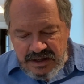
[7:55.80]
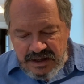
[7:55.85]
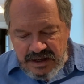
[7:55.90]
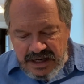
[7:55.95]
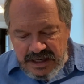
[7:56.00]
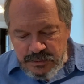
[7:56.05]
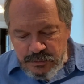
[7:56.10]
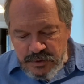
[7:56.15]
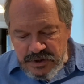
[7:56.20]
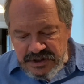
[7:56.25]

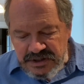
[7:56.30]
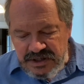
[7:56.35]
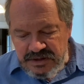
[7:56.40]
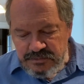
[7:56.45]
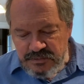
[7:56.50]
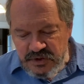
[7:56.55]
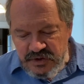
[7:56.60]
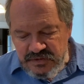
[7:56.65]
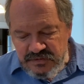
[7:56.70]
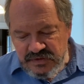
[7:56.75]
I work and
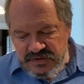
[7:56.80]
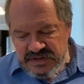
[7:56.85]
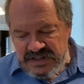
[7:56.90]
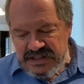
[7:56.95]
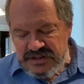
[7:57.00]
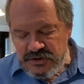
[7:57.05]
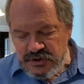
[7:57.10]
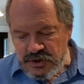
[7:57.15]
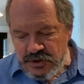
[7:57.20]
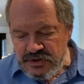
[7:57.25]
move
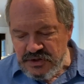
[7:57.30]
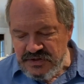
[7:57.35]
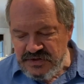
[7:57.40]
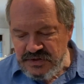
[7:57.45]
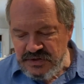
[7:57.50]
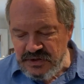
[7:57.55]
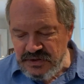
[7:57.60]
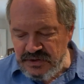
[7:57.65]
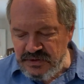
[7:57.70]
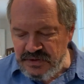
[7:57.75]
within church
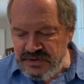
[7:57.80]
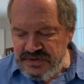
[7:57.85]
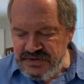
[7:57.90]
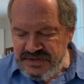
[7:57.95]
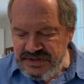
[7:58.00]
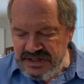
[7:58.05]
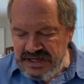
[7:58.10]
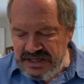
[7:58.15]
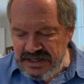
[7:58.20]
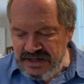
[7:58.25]

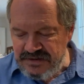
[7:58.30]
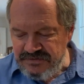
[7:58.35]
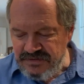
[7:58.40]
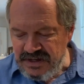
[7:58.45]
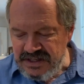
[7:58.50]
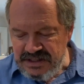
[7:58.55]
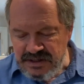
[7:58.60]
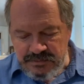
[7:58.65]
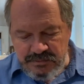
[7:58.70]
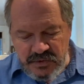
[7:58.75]
circles, and I
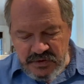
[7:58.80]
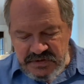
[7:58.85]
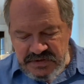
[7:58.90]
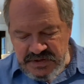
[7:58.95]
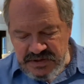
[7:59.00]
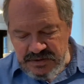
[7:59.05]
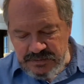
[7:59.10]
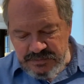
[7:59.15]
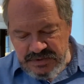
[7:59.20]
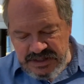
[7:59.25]
find that most
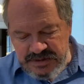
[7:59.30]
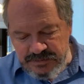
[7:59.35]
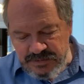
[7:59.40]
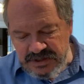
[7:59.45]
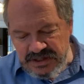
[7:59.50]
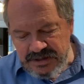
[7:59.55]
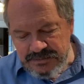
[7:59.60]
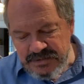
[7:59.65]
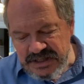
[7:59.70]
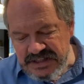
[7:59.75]
of the people
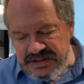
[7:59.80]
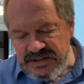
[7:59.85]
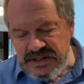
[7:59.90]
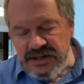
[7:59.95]
I meet